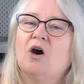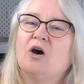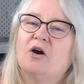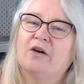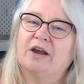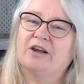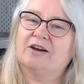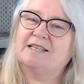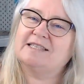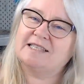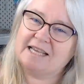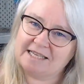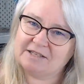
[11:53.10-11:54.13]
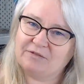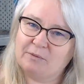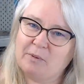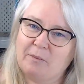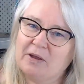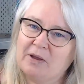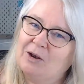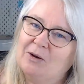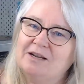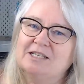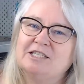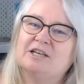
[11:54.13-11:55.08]
Alright guys, thanks for popping
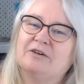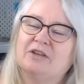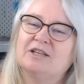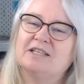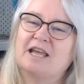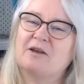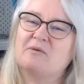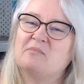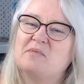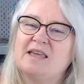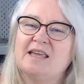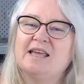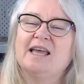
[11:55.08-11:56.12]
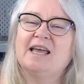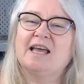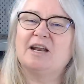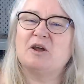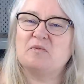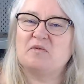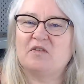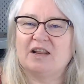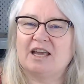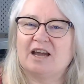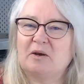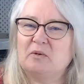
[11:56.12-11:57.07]
along and sharing your day with me and
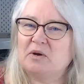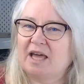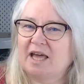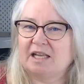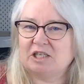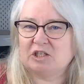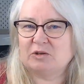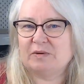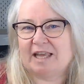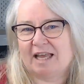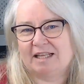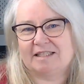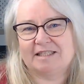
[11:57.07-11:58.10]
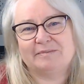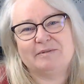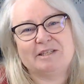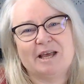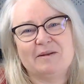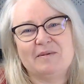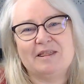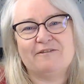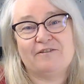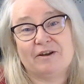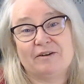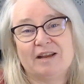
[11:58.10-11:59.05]
hopefully I will catch you again sometime in the
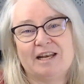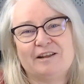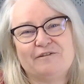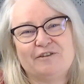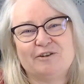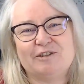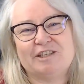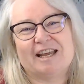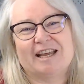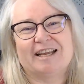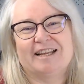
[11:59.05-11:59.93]
very near future.